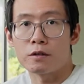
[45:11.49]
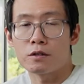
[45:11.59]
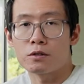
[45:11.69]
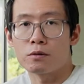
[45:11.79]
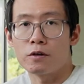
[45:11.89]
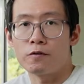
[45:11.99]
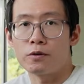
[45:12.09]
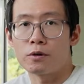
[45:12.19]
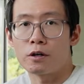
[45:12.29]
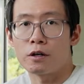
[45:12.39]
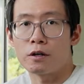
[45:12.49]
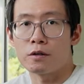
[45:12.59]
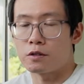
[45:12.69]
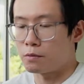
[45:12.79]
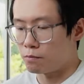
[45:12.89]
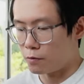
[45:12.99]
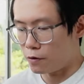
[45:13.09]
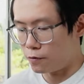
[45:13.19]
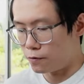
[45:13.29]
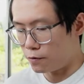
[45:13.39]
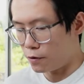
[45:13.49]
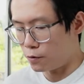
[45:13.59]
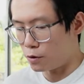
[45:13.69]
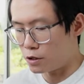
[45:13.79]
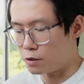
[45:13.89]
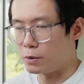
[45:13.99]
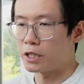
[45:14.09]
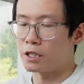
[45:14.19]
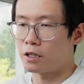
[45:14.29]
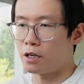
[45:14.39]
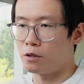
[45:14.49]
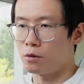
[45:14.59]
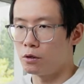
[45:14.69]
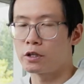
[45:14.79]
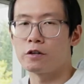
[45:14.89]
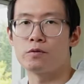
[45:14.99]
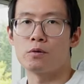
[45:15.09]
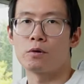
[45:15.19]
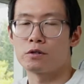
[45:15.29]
So if you're if you're speaking and you're looking for words,